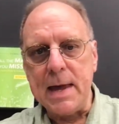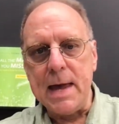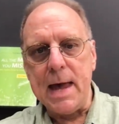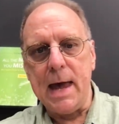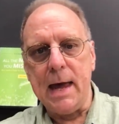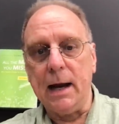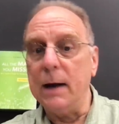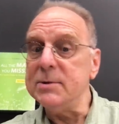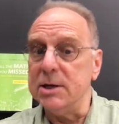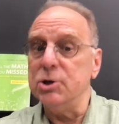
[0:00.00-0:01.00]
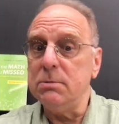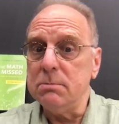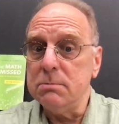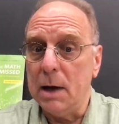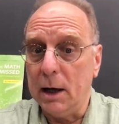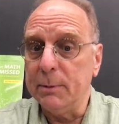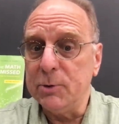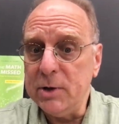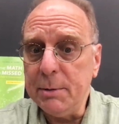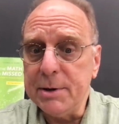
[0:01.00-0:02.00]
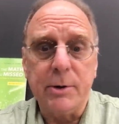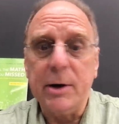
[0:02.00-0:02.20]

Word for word: and I was teaching elementary number theory.